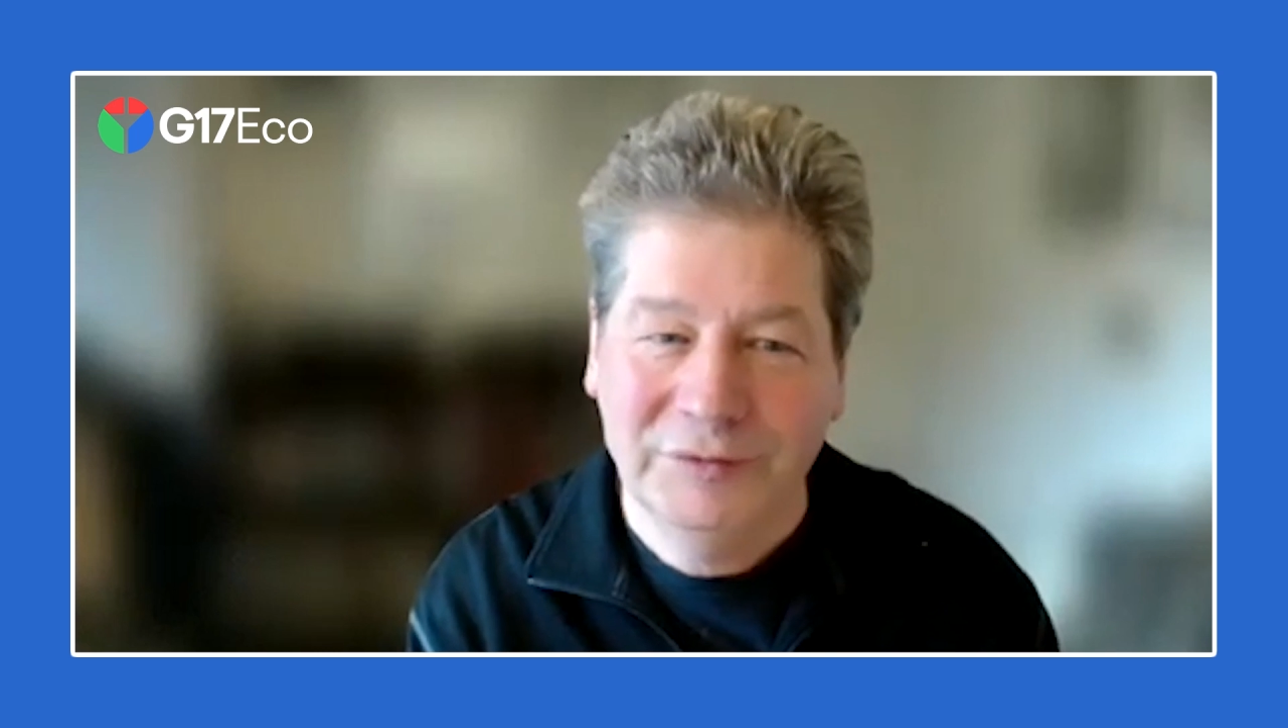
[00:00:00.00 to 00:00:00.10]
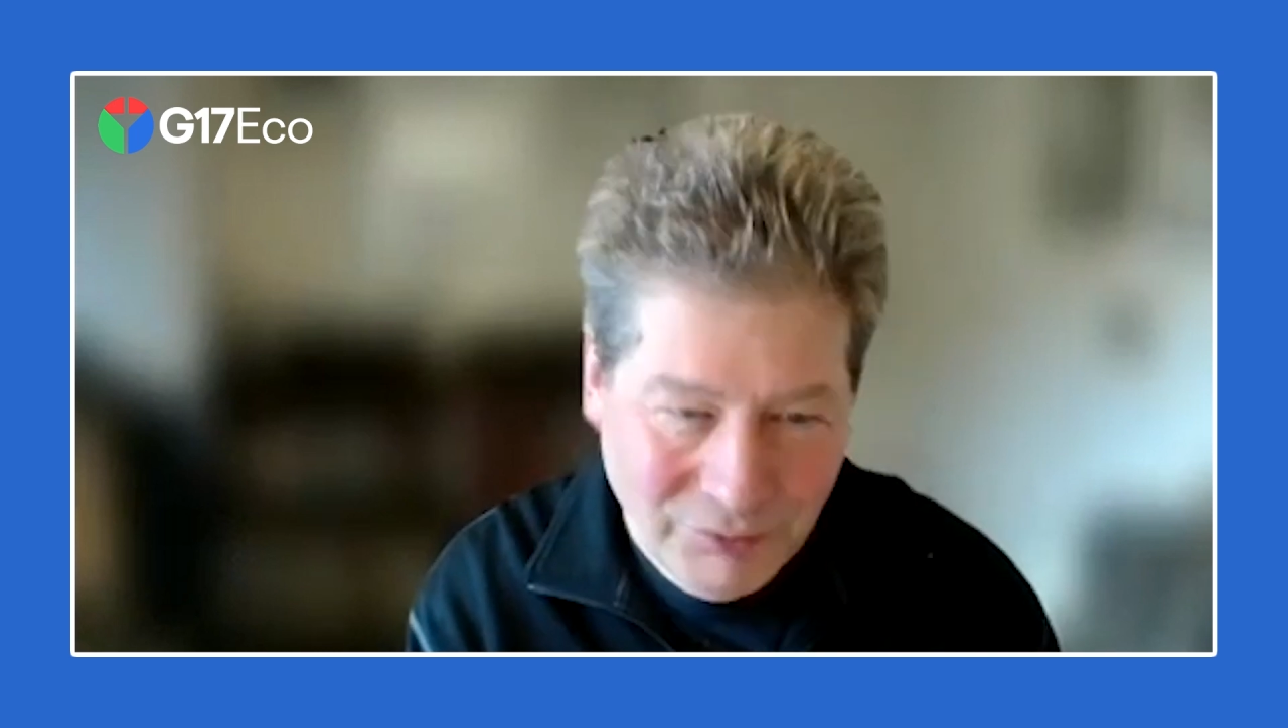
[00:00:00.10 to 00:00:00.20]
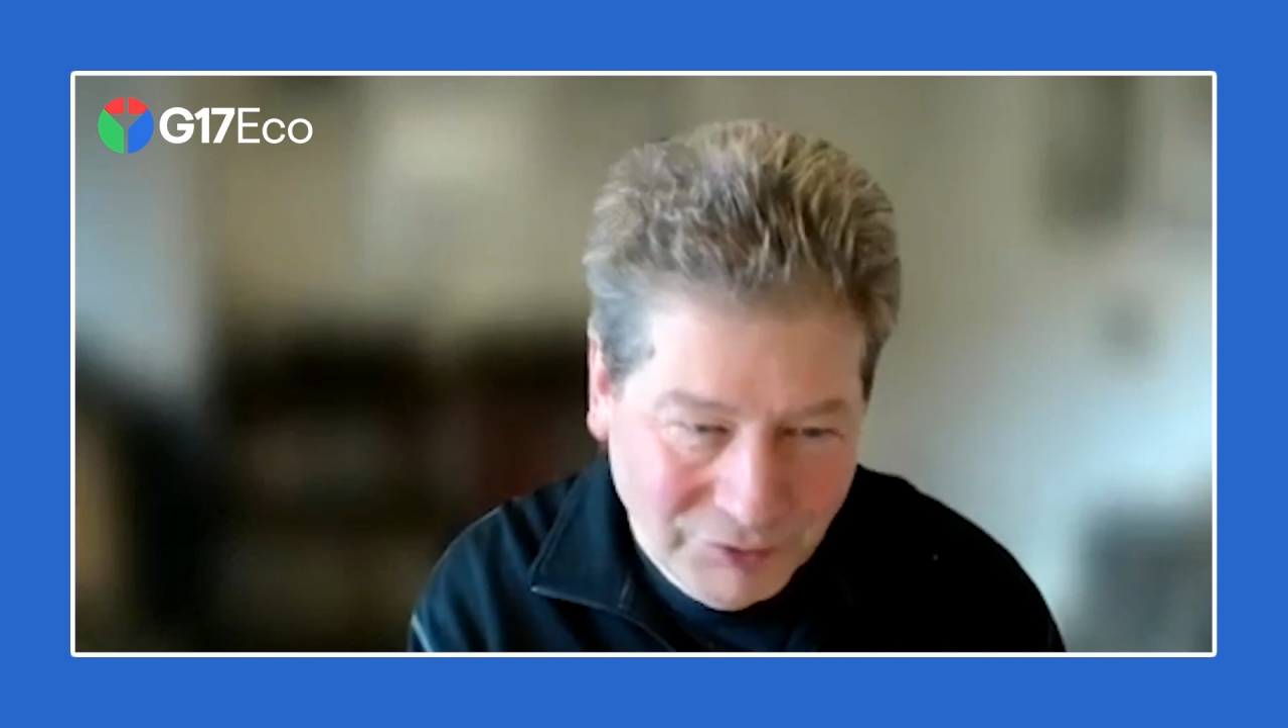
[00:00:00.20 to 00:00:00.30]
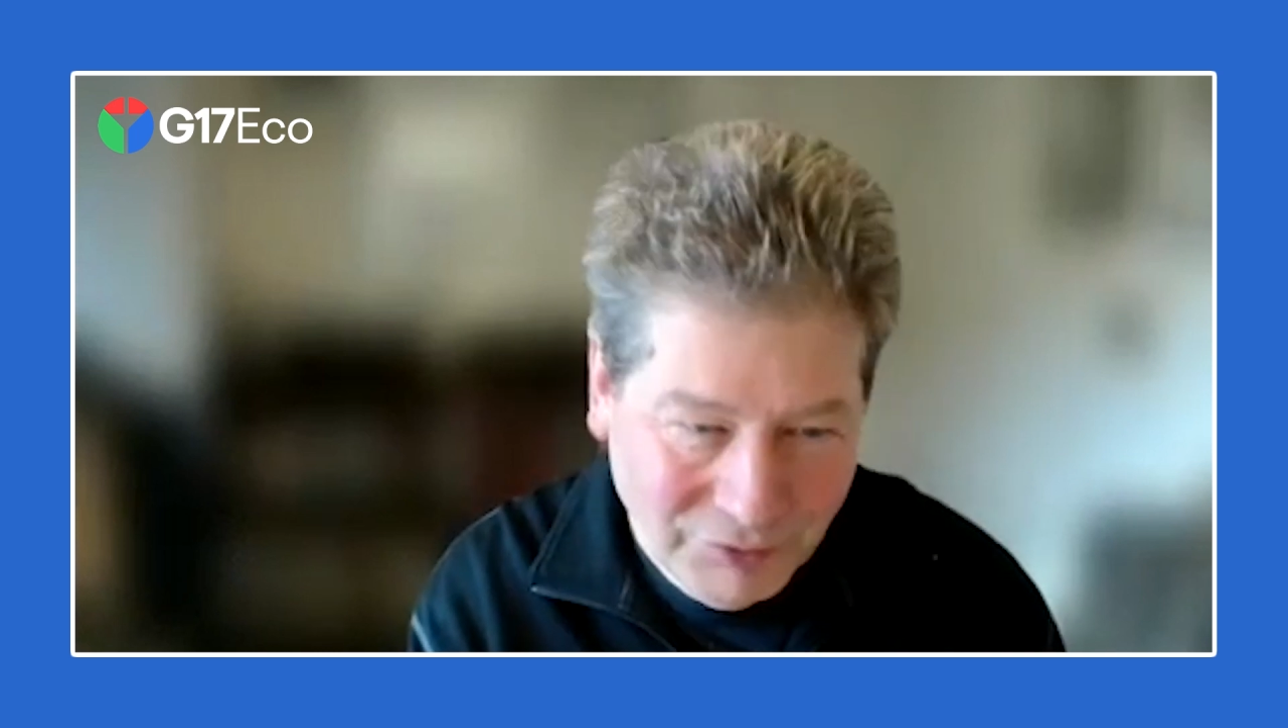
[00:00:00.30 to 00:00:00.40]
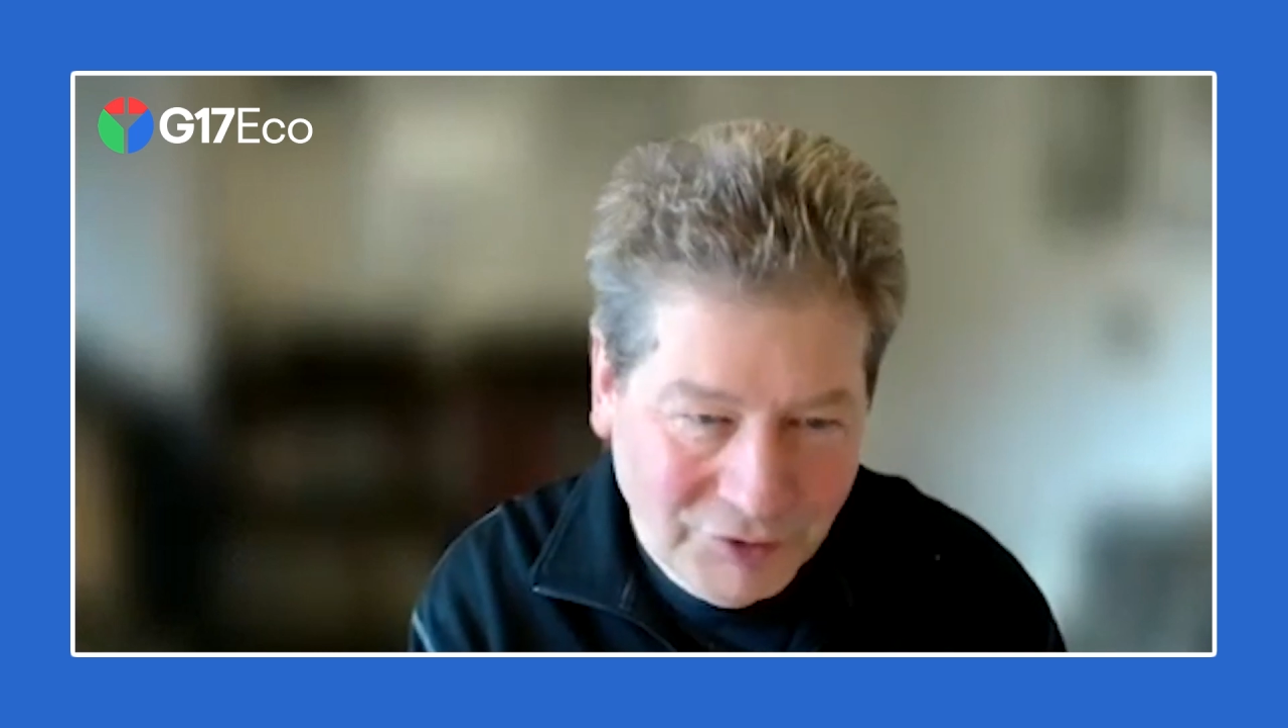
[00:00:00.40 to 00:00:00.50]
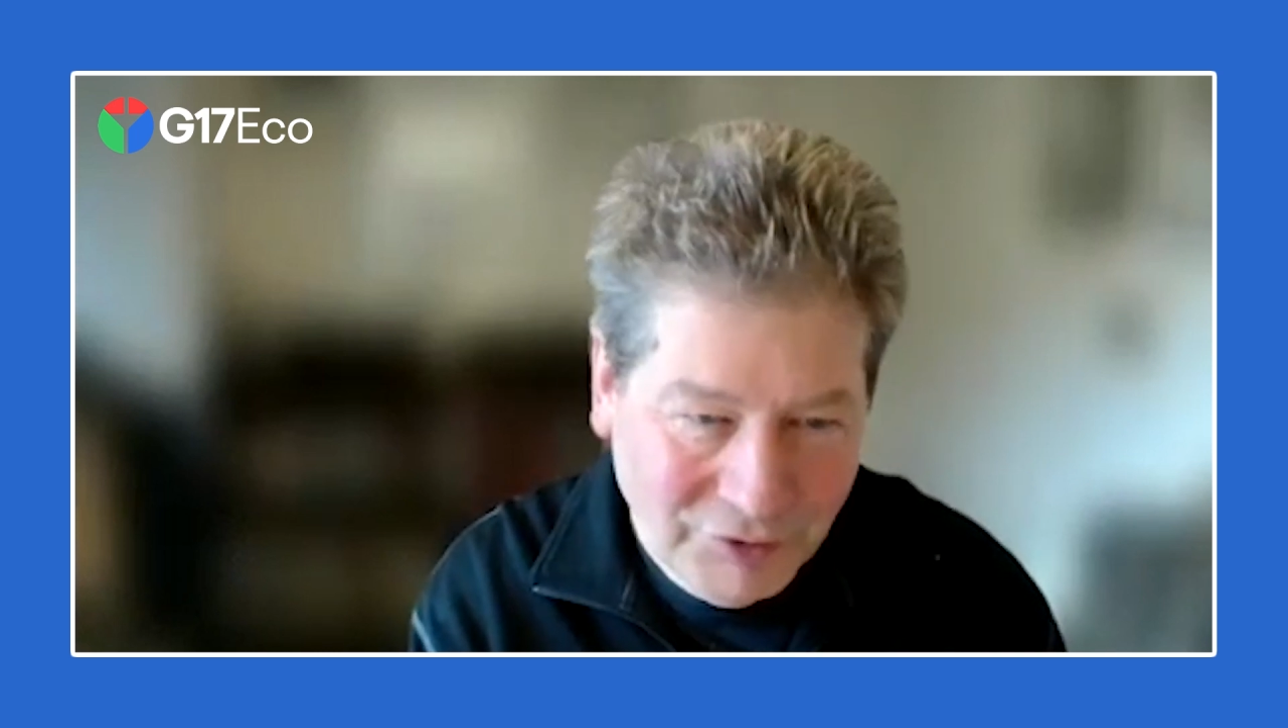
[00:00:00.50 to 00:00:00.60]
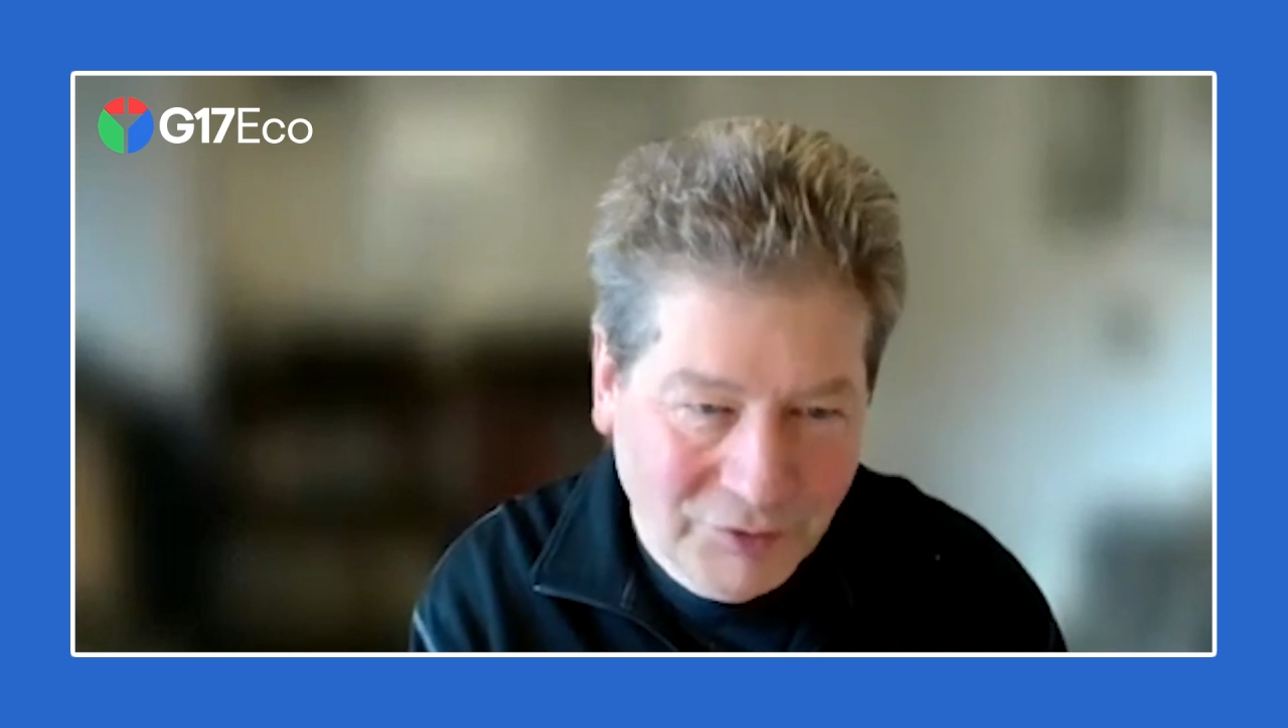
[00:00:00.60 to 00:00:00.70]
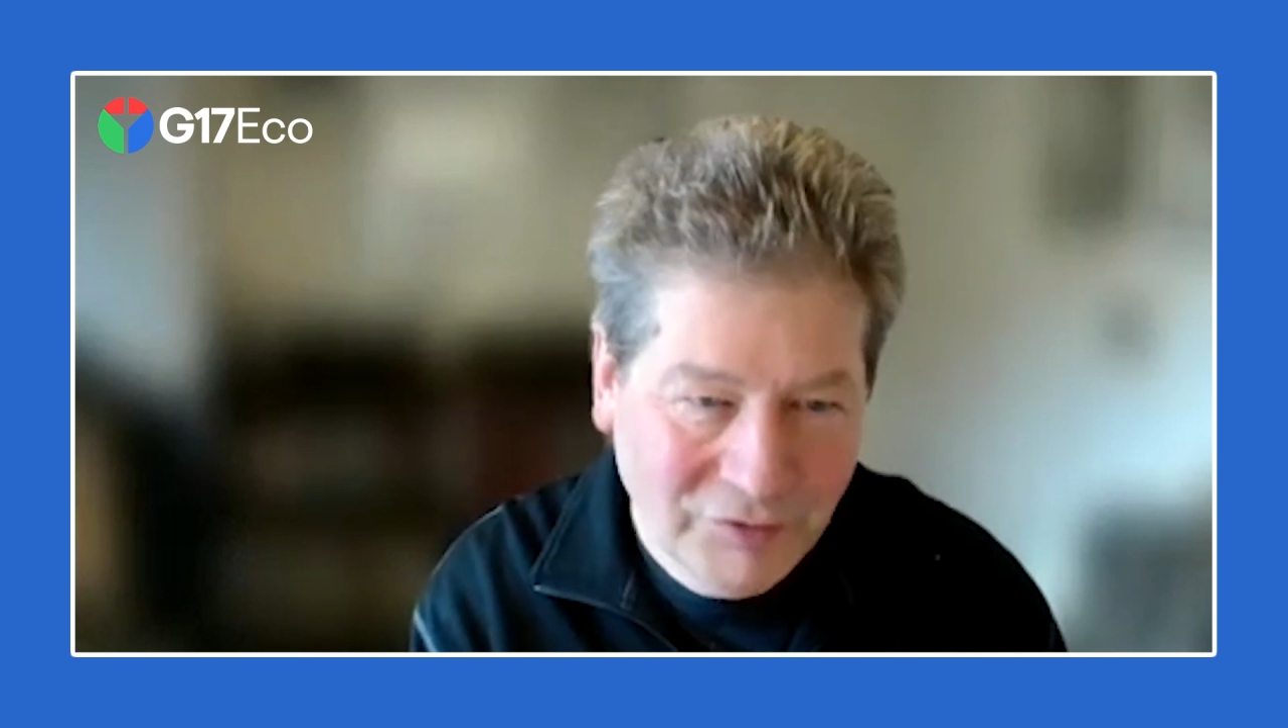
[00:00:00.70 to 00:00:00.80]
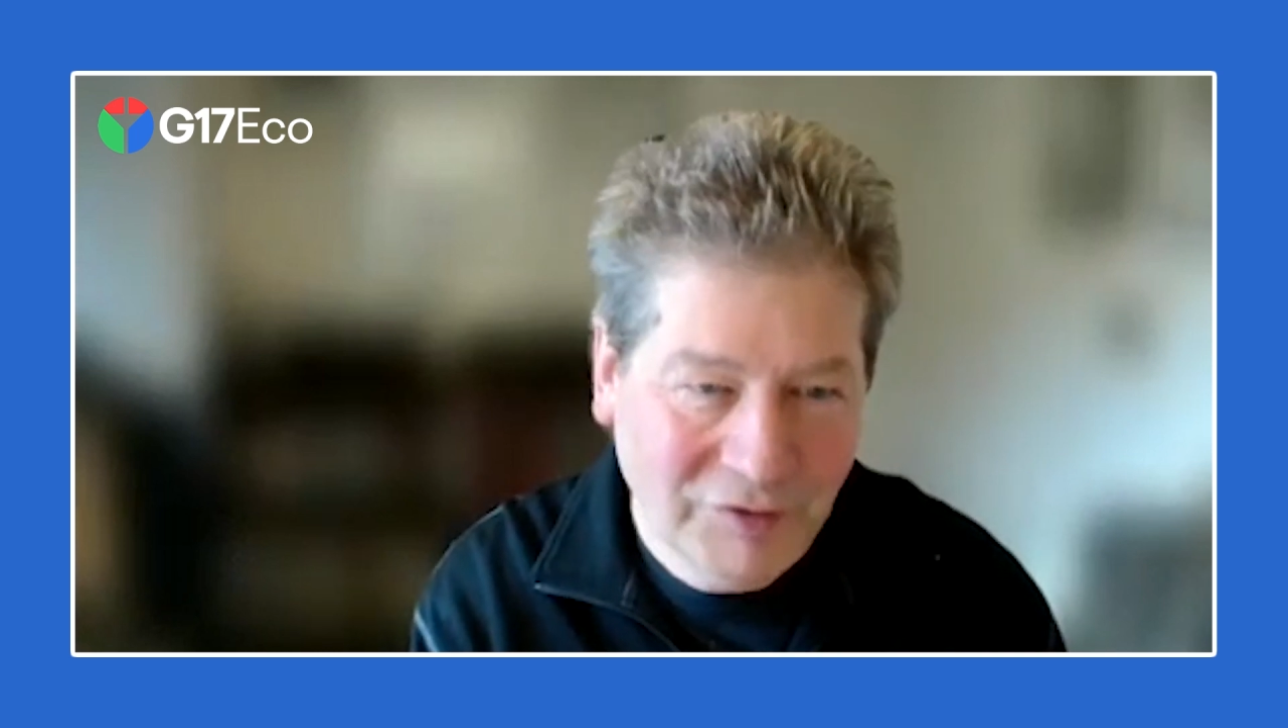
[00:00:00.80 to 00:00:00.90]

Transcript: Look at what's